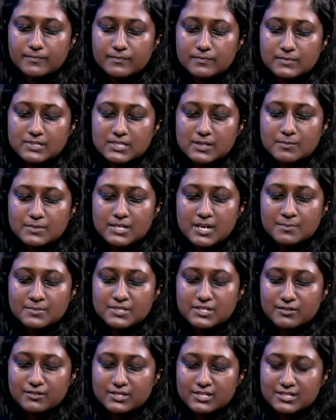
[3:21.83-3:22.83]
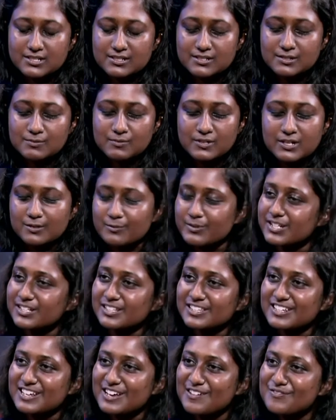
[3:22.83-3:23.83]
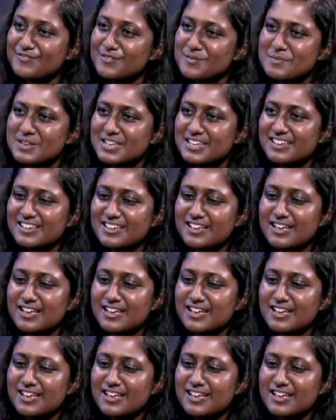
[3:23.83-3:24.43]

sometimes Christians weren't real enough for me,